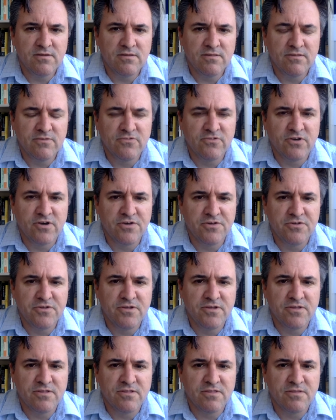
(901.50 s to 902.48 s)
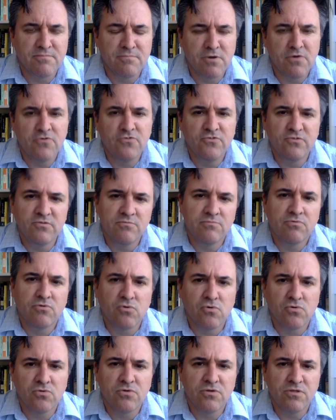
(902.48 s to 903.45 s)
this idea that the most
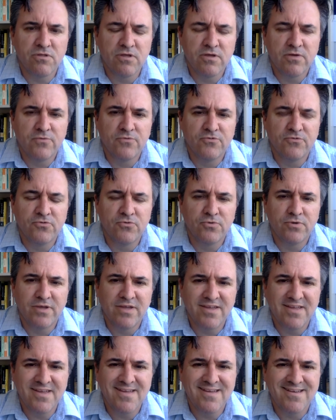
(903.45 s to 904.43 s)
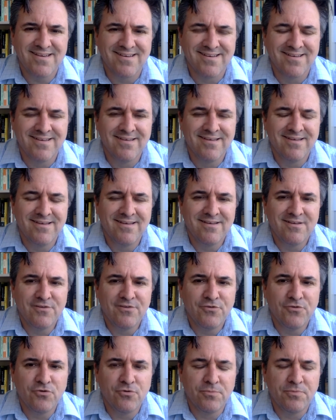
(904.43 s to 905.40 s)
important thing was to adhere
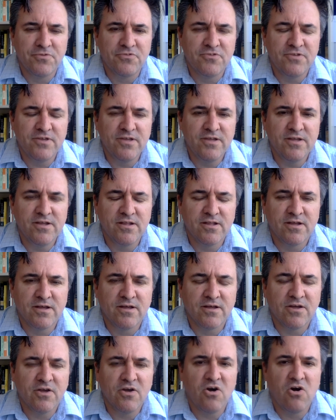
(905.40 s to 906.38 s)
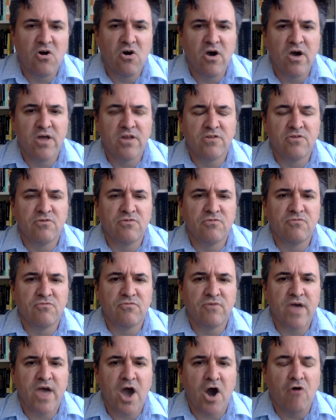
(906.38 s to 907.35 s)
to a particular kind of
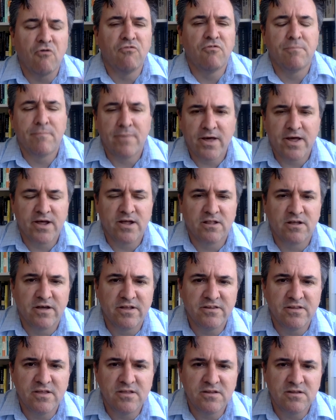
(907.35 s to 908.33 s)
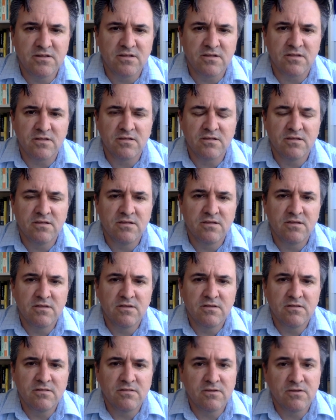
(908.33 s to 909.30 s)
alpha male identity
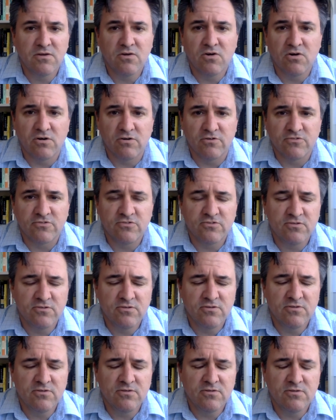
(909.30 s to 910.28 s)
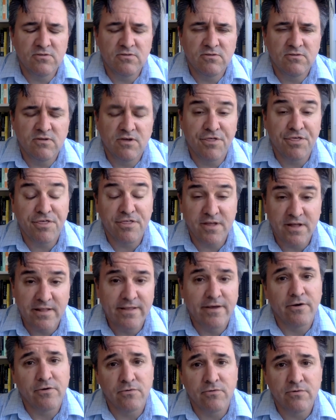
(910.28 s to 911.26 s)
that cost
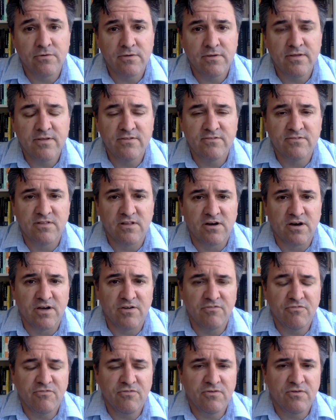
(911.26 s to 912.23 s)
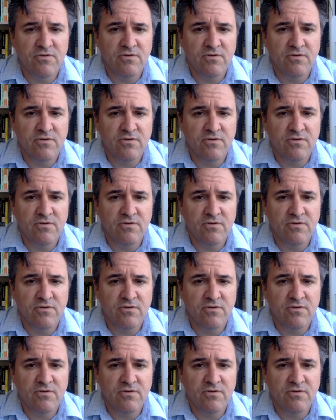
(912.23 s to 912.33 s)
Othello his life.